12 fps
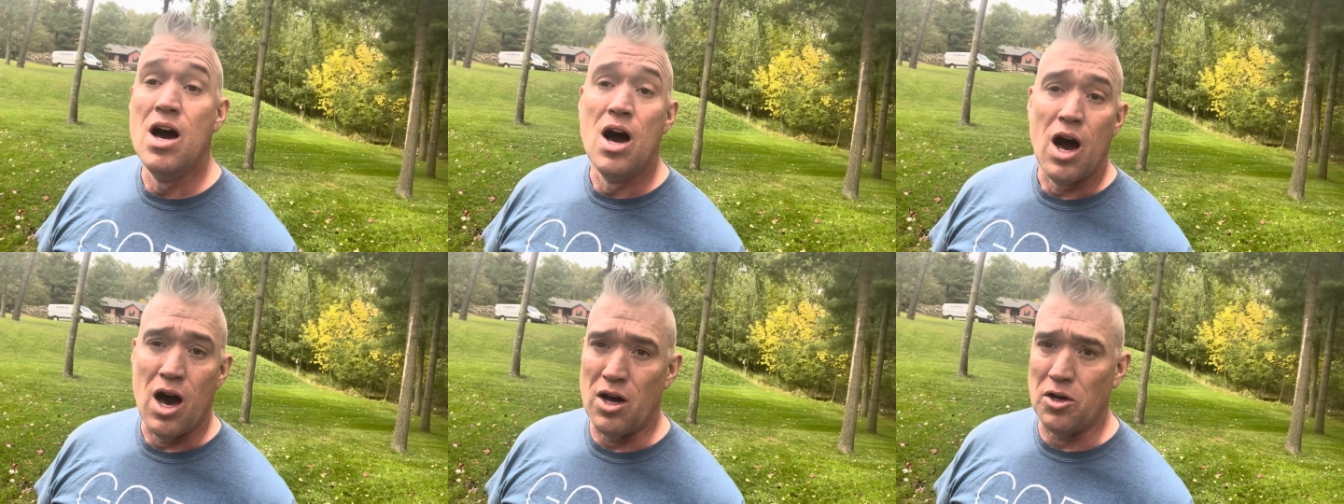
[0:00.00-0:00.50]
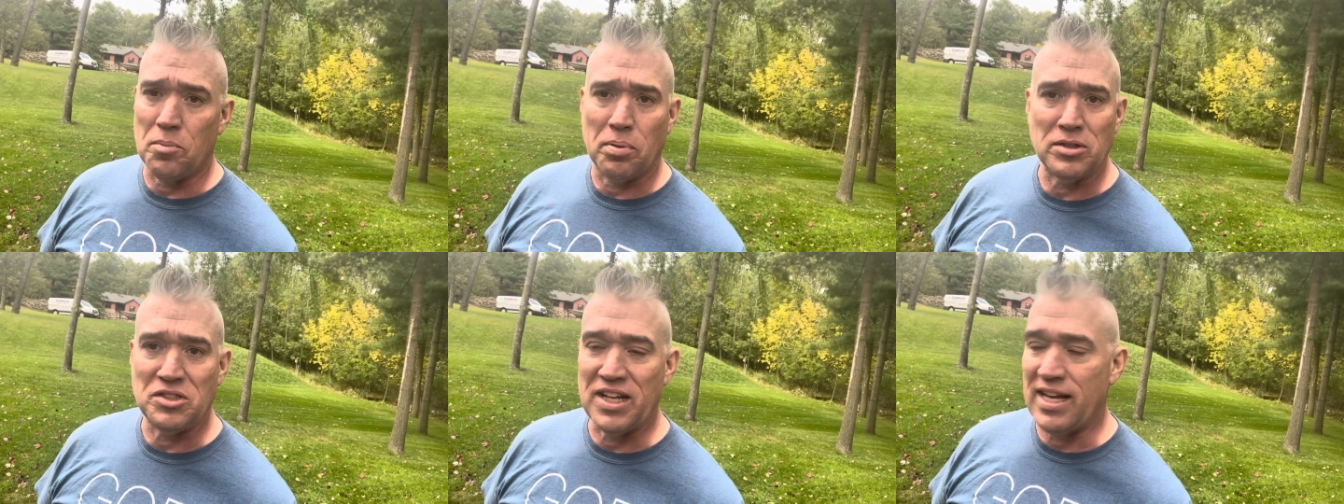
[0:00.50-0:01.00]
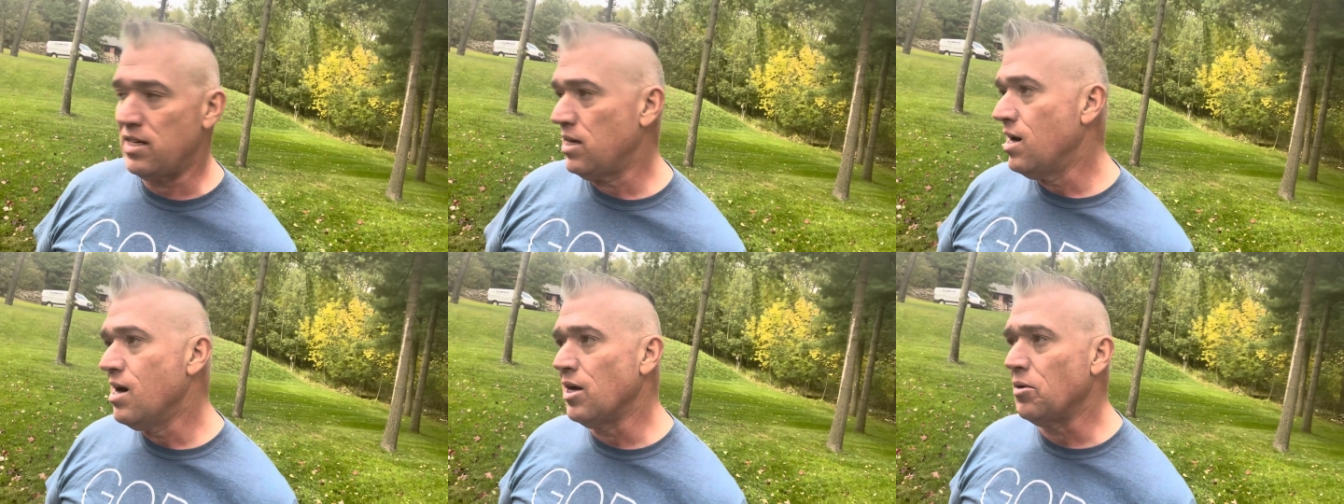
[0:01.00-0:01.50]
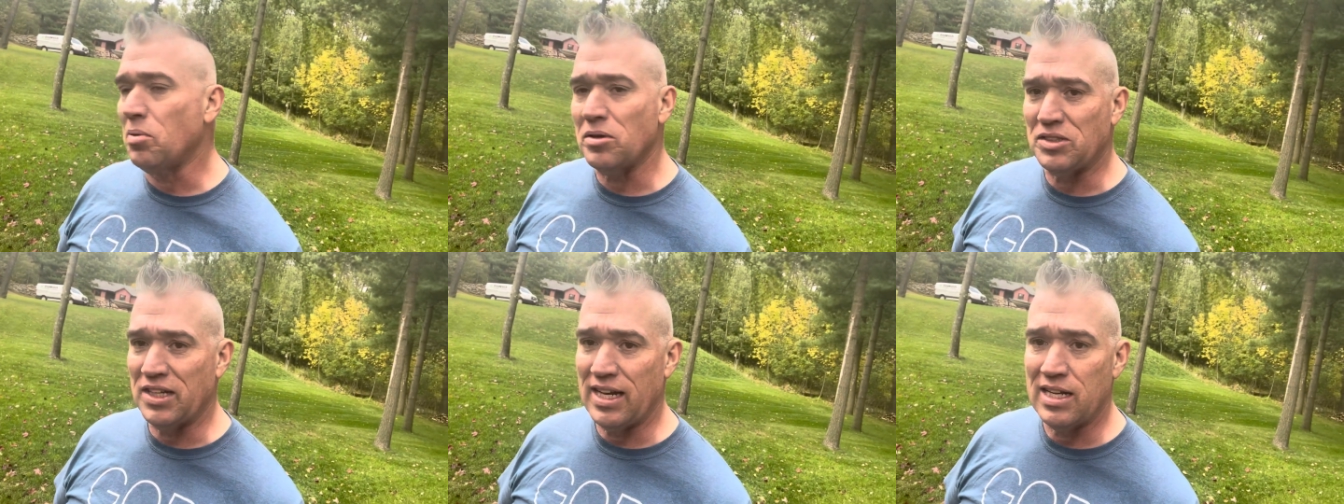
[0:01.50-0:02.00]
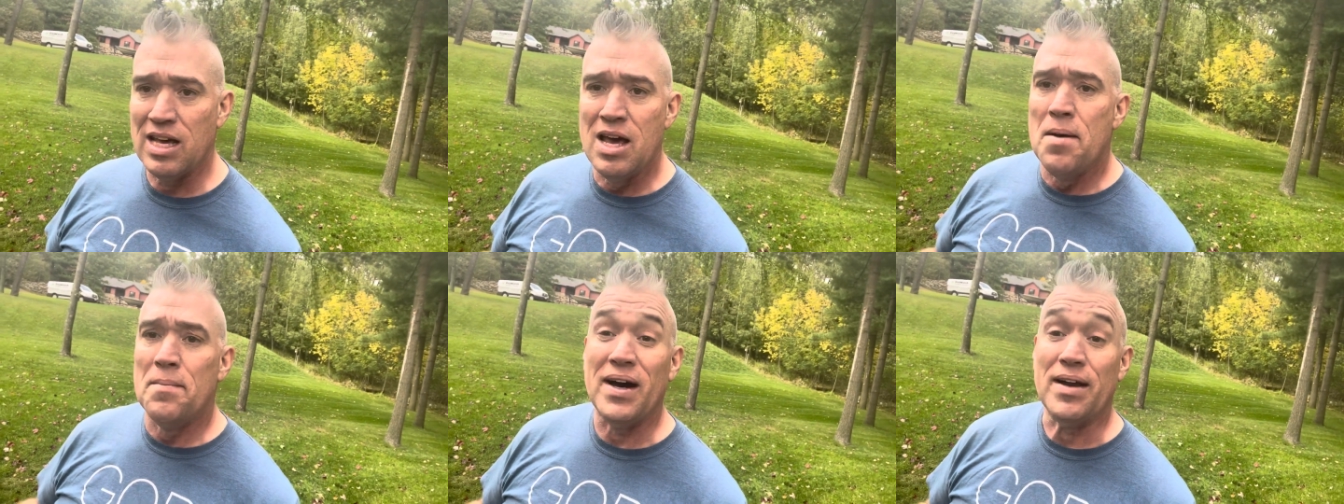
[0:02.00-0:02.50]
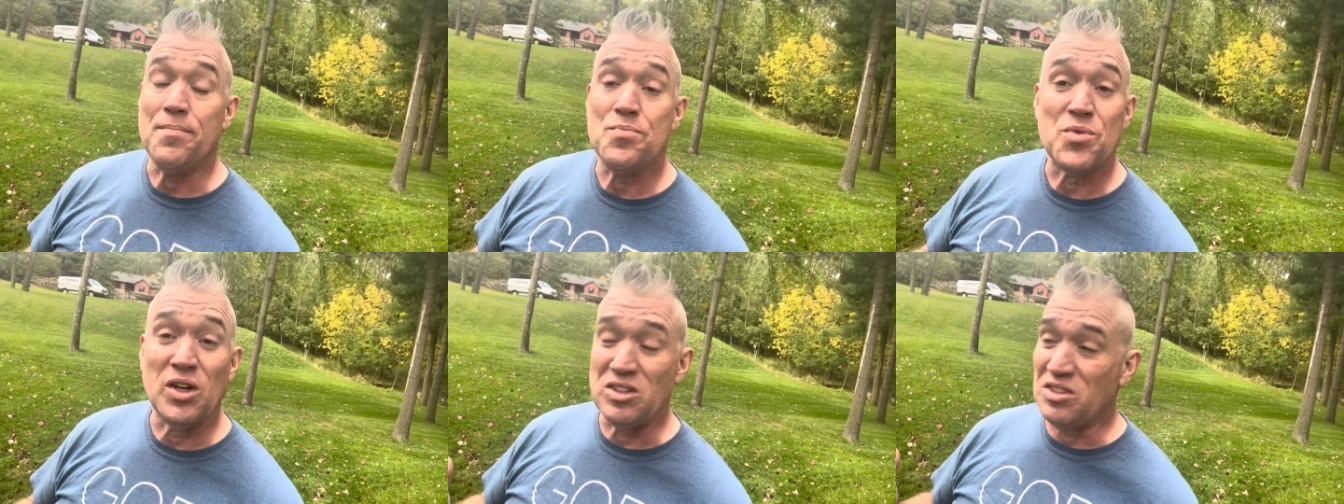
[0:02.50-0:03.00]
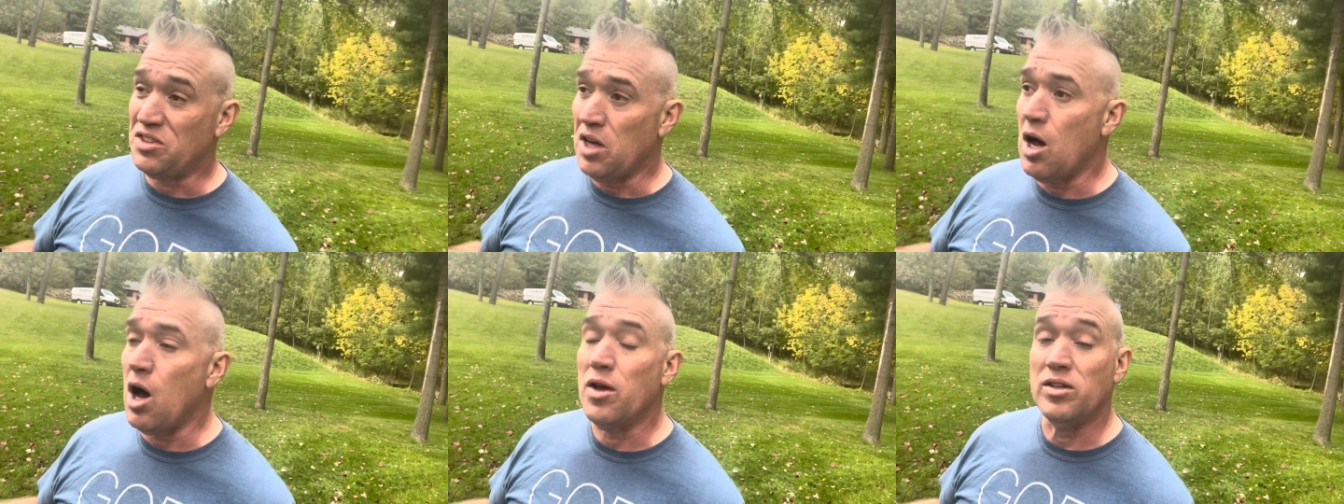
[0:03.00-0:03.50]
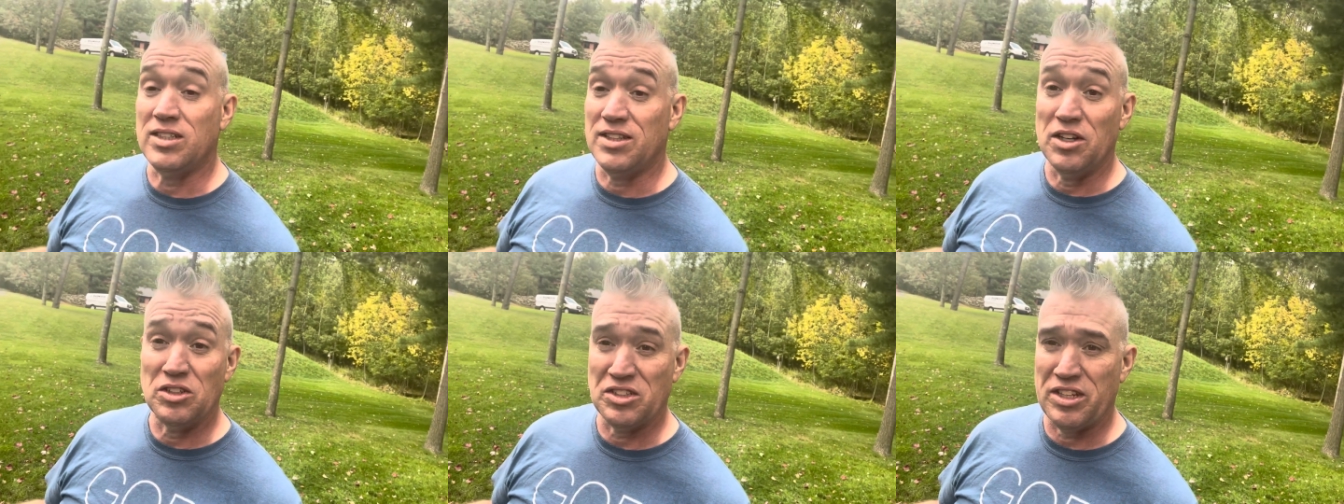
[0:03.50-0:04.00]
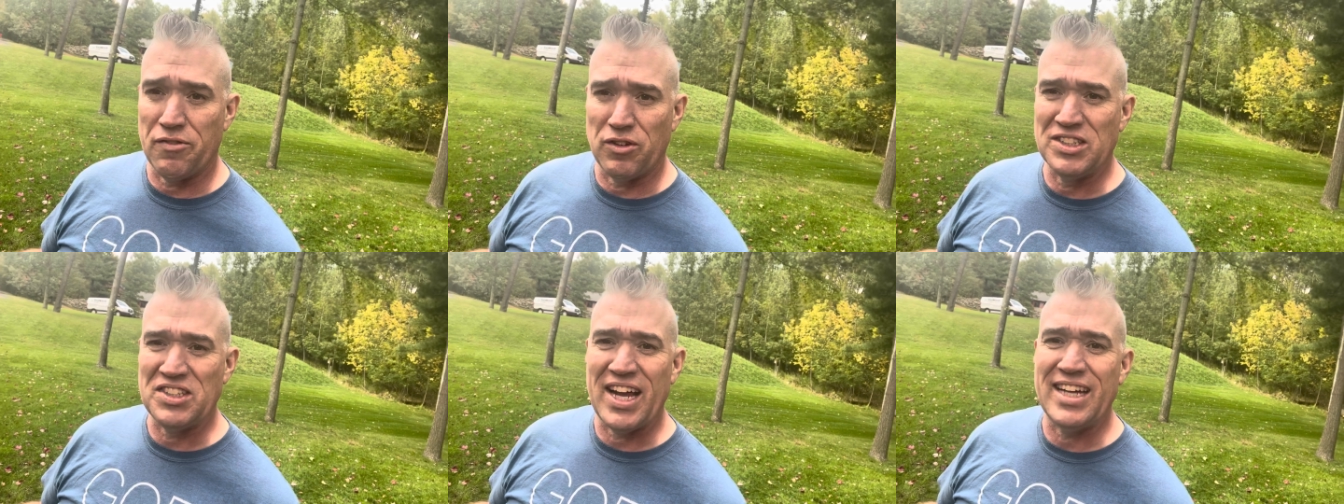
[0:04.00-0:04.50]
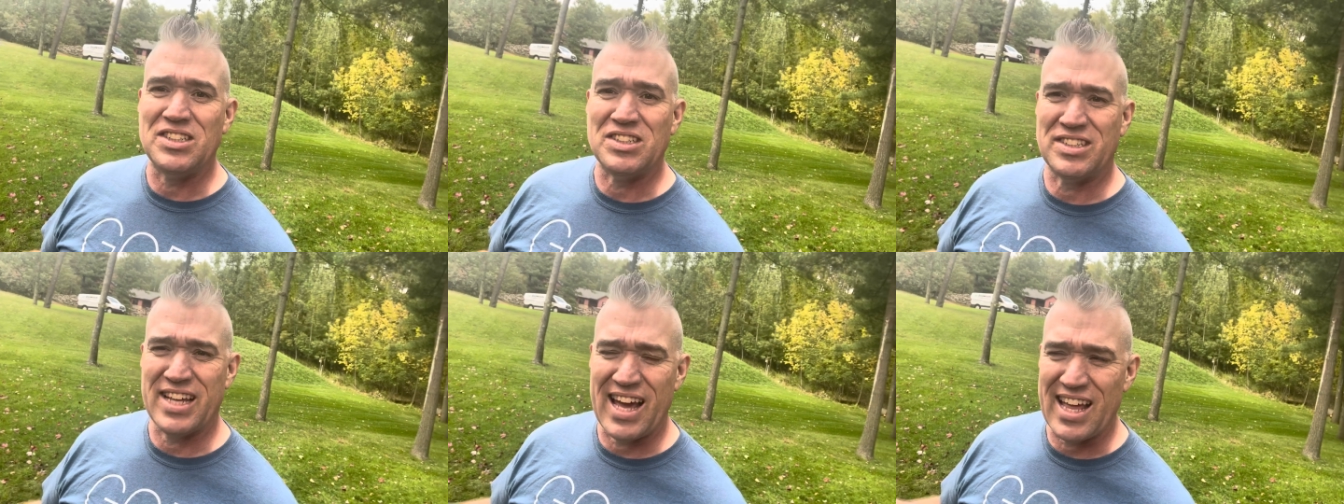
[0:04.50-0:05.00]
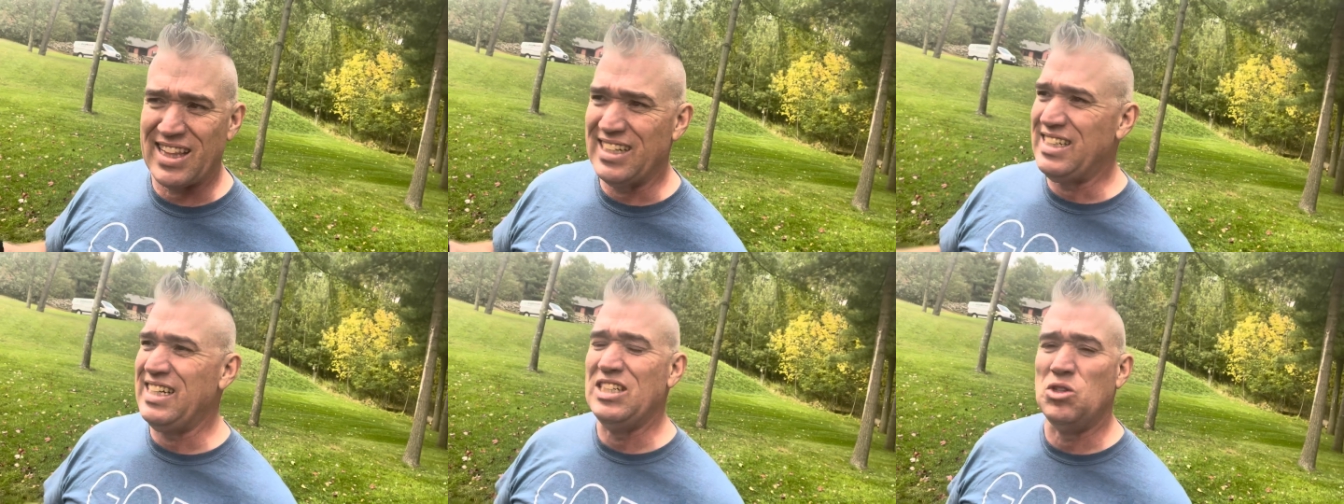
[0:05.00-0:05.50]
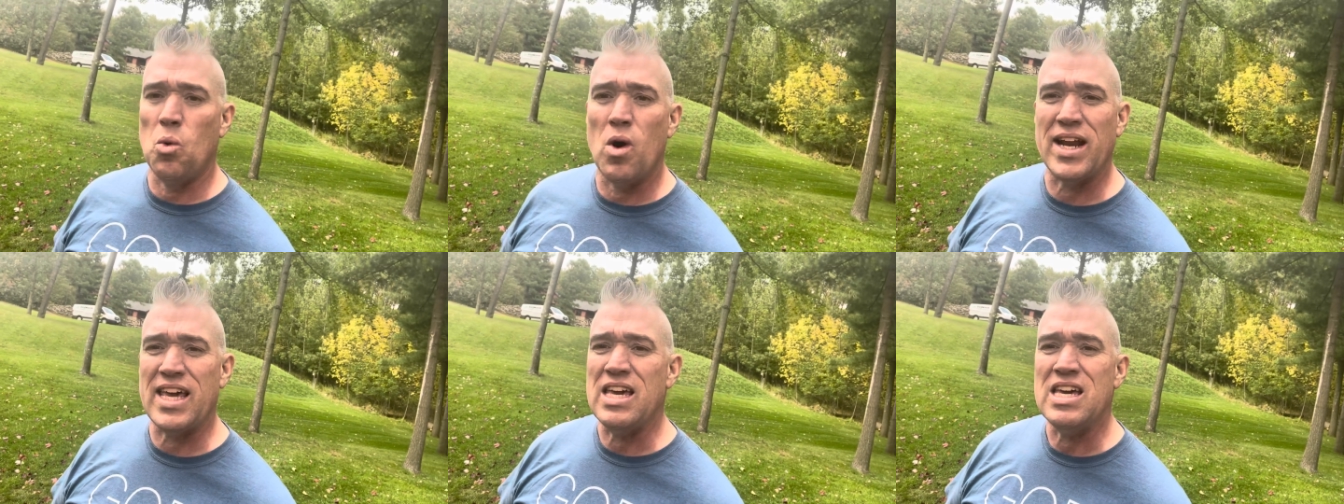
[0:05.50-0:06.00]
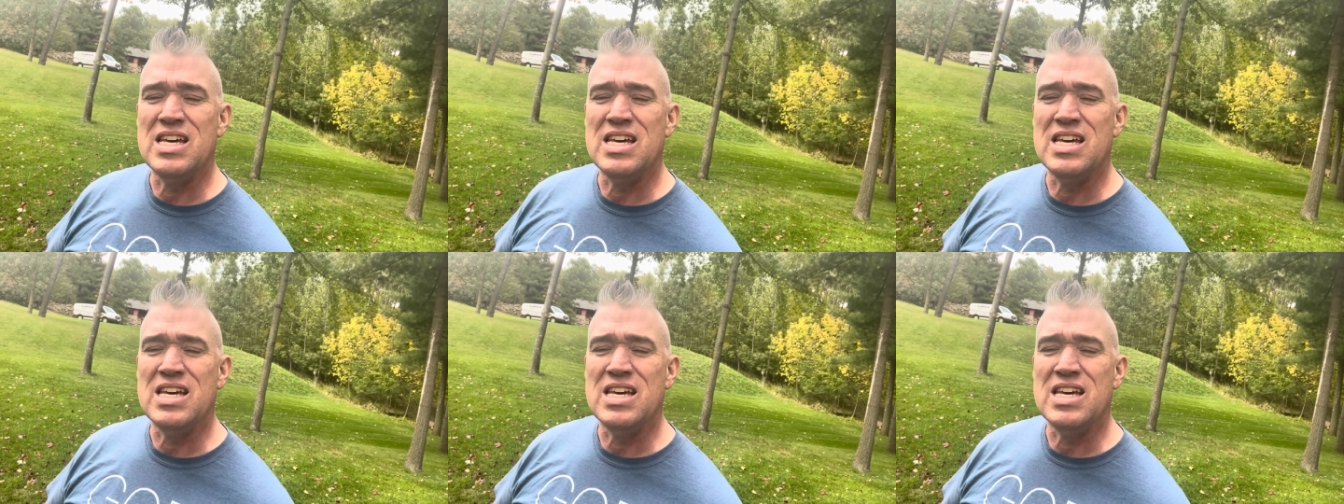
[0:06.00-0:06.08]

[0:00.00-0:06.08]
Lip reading: 100%, 100%. But there's different sizes. They got the T20.